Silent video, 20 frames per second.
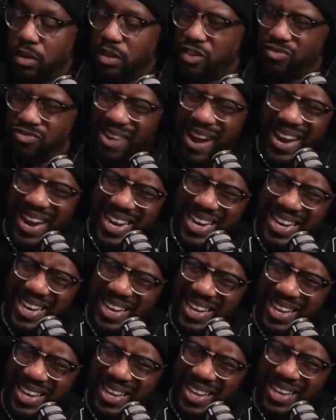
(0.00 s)
The Raid?
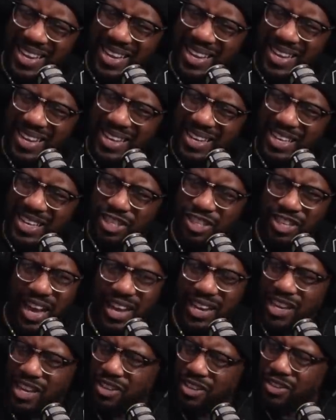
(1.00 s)
The
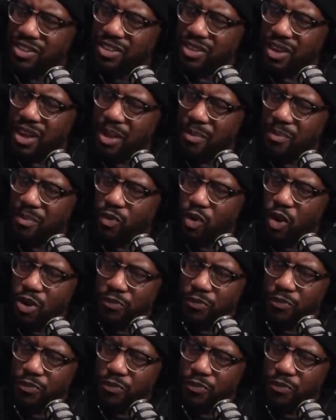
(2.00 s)
Chinese kung